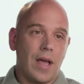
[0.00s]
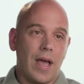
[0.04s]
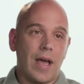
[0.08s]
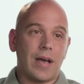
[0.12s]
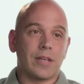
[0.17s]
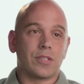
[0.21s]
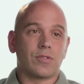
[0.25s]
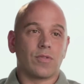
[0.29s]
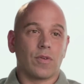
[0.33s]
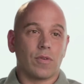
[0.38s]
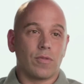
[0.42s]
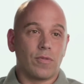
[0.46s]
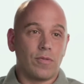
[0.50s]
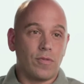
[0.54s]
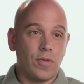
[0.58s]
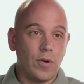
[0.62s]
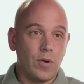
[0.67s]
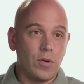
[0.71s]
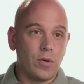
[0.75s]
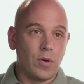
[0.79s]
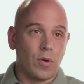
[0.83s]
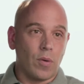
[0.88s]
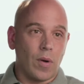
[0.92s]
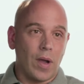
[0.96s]
As for
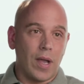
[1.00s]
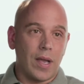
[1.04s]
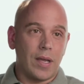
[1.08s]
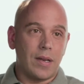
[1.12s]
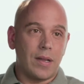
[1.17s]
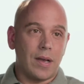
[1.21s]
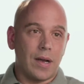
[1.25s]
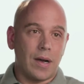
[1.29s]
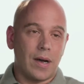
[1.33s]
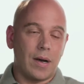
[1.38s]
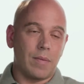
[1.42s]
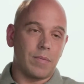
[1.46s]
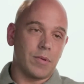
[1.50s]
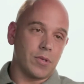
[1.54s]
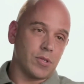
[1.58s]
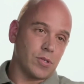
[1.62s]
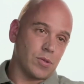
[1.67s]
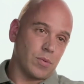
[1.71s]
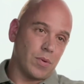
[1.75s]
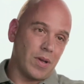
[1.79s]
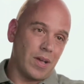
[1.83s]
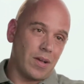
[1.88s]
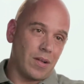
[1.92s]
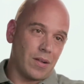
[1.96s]
food grade, there's
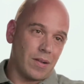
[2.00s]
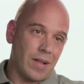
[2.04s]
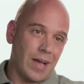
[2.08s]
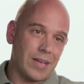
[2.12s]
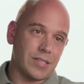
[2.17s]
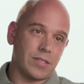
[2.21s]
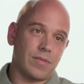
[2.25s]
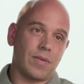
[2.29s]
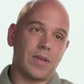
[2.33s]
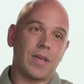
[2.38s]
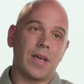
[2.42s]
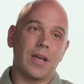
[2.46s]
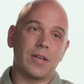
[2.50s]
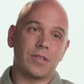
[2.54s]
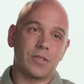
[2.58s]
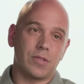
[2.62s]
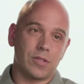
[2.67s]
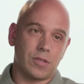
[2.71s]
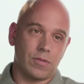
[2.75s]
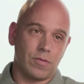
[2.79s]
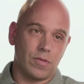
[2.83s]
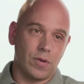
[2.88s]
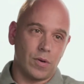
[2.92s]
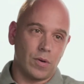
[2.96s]
3
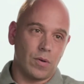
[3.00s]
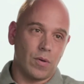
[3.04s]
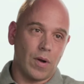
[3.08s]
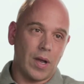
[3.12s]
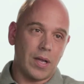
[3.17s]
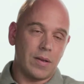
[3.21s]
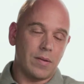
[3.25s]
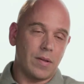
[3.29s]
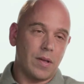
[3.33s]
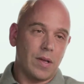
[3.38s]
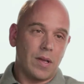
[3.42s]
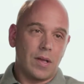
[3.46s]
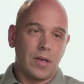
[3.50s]
classifications of food grade.